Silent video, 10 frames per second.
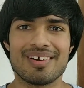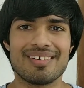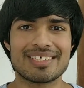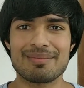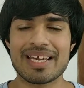
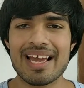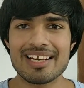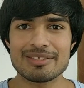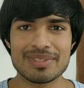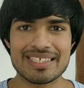some
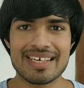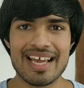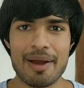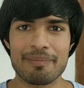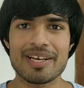careless
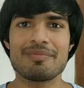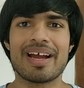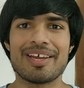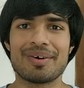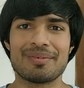mistake happened
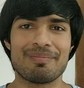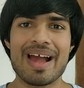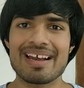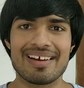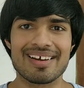by your
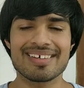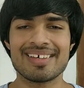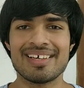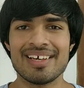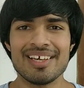bad luck,
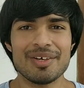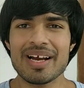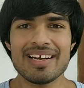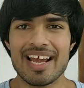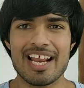you
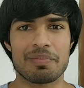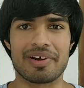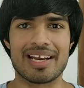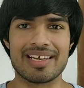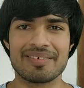can't help
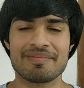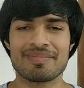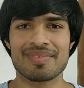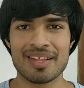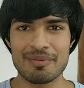really.
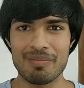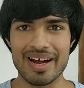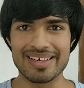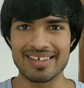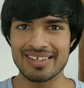
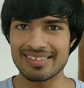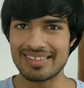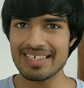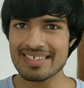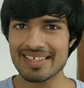But
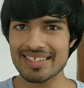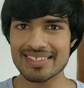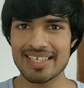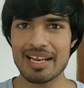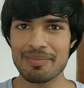these six
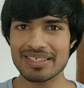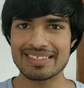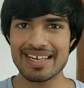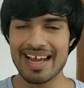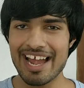dilemmas
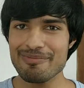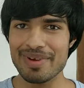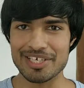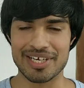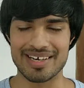that I
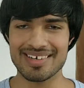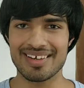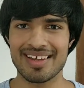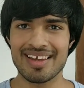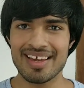mentioned,
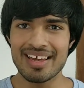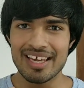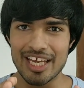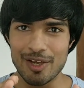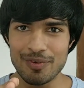
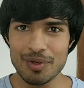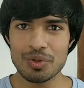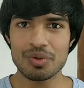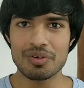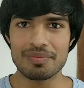if you
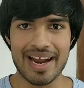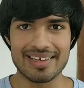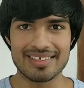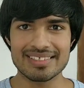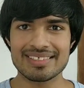do good
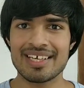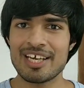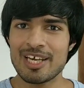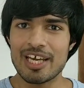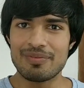practice,
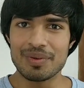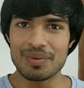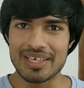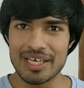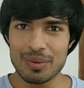if
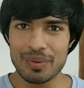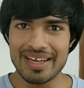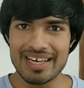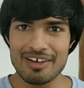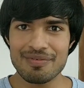you give
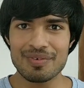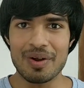enough